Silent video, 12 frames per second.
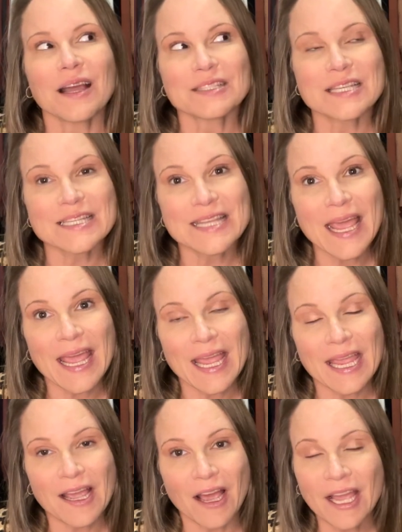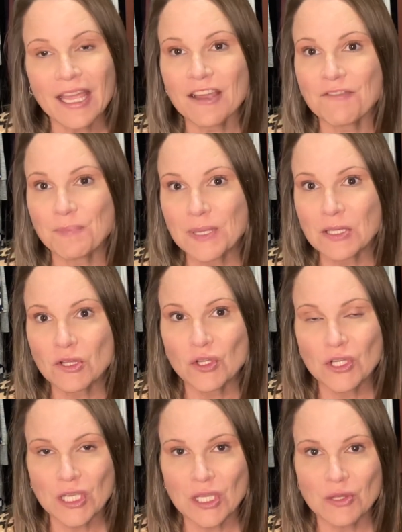Today, I have been
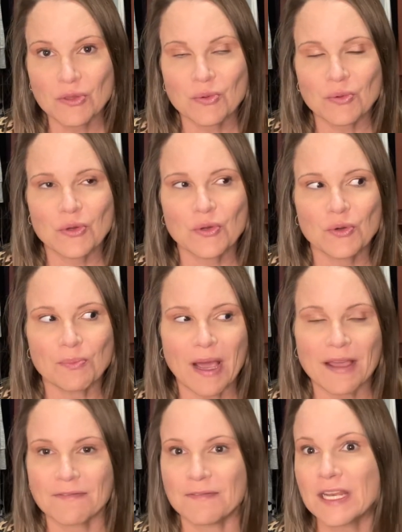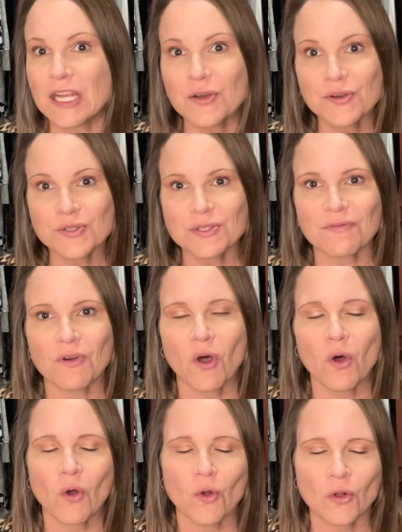looking through my videos of
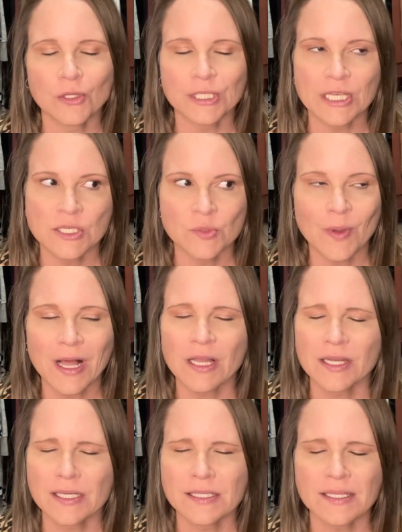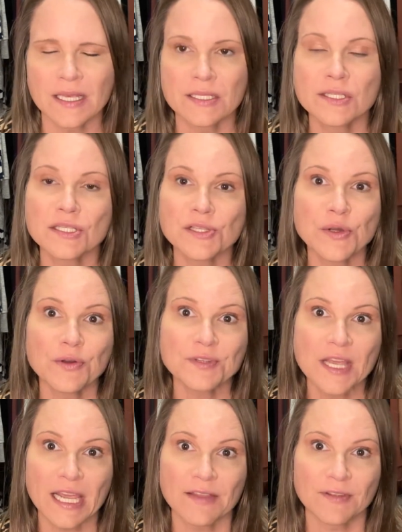old, as well as a slew of
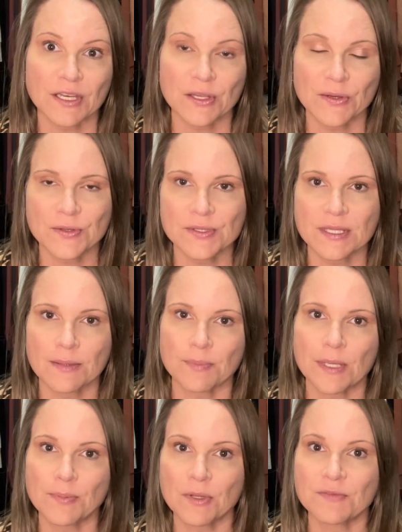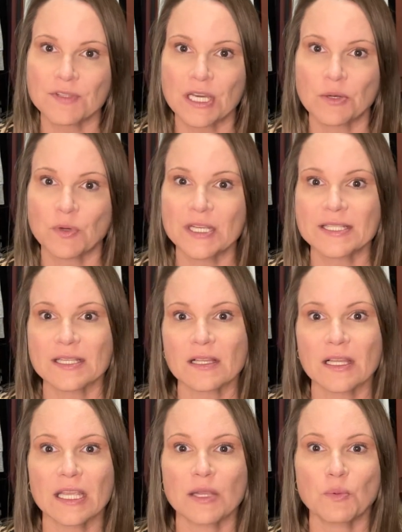tag videos that people have done
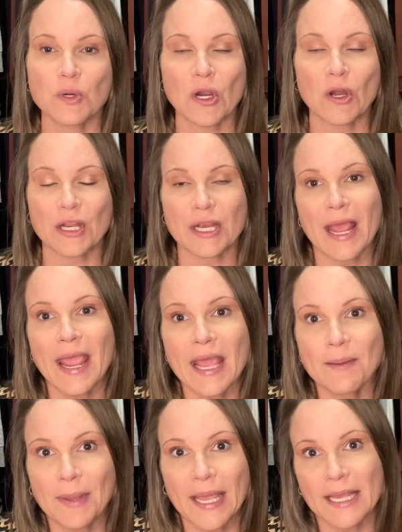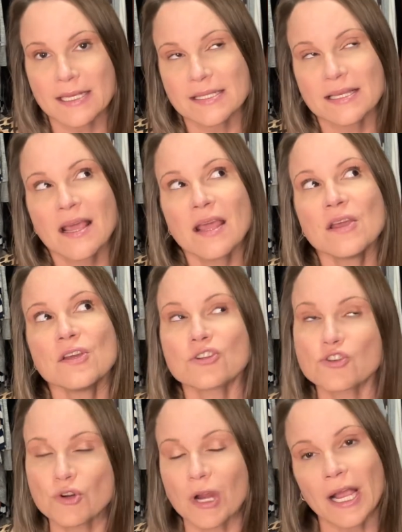recently regarding handbags,
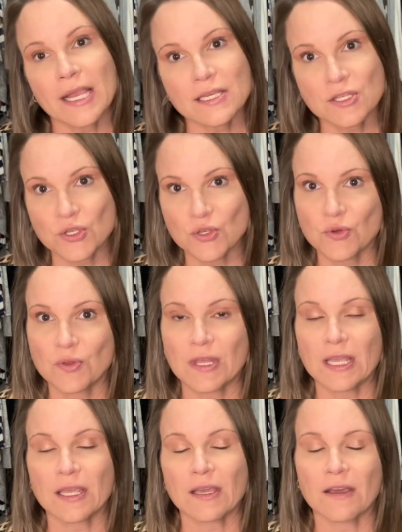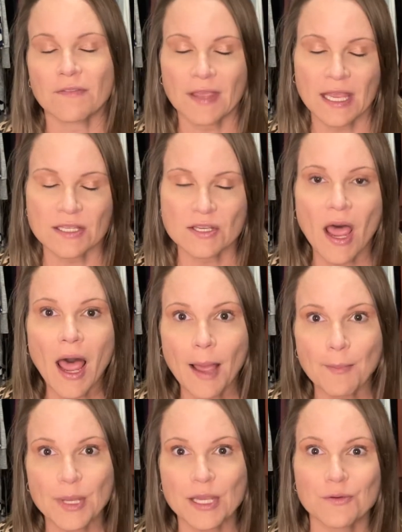trying to think of a
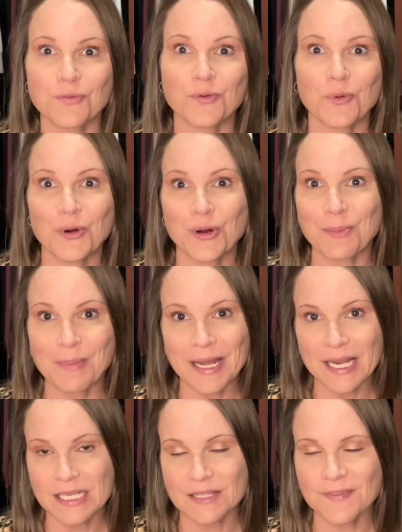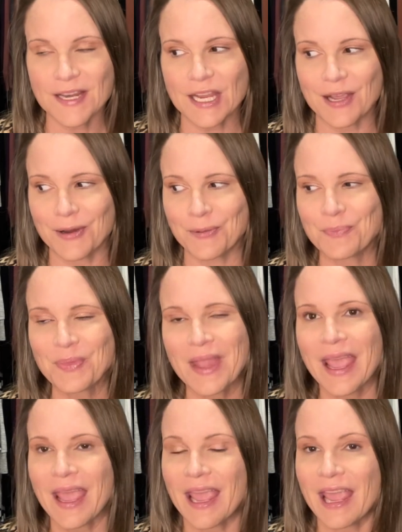topic for my next video.
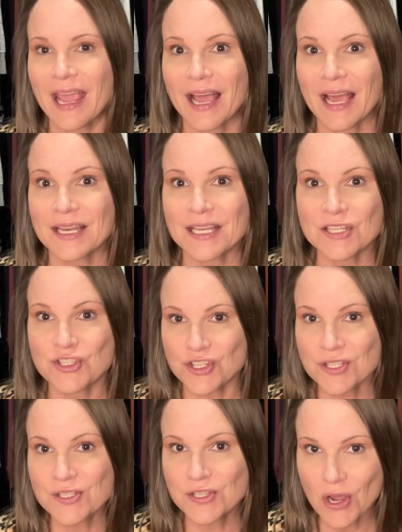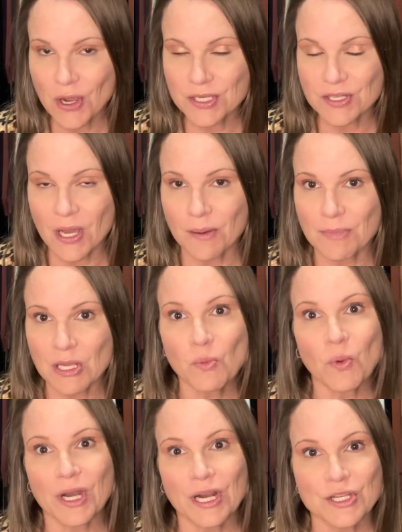And it just dawned on me
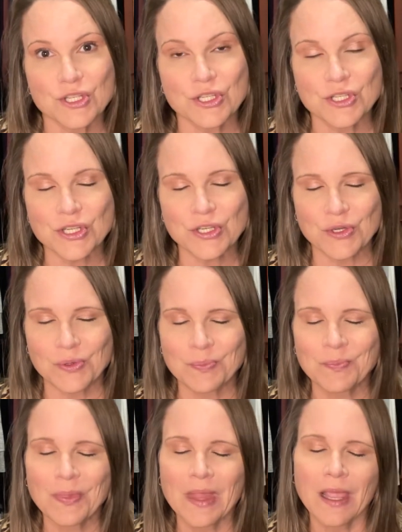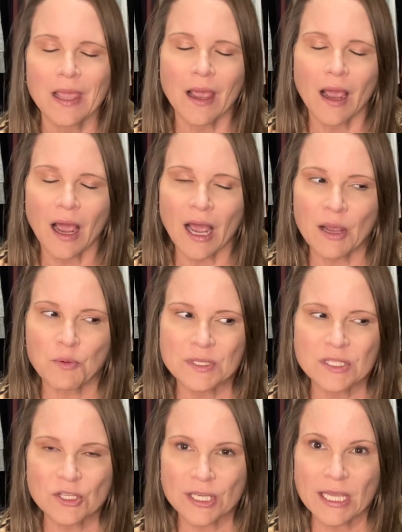what I should do. I
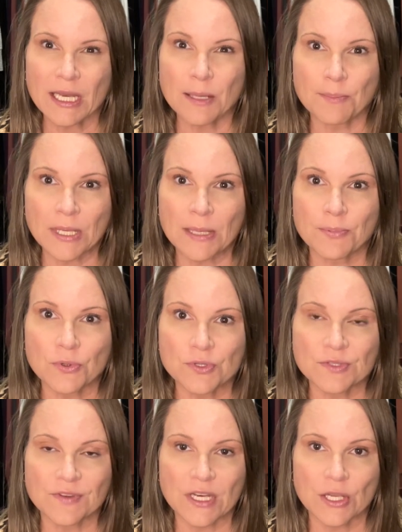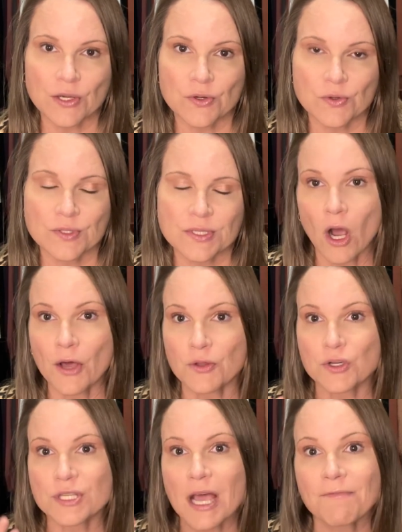was looking at people's videos on
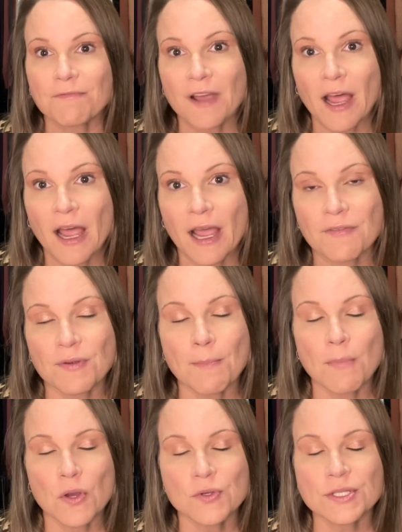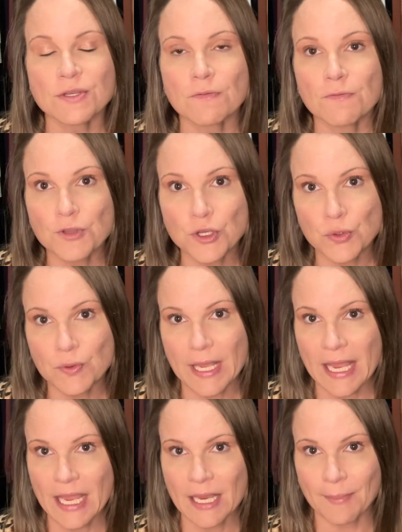their top 5 most viewed
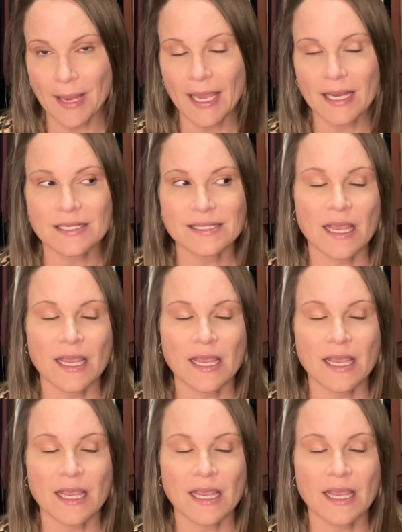handbags.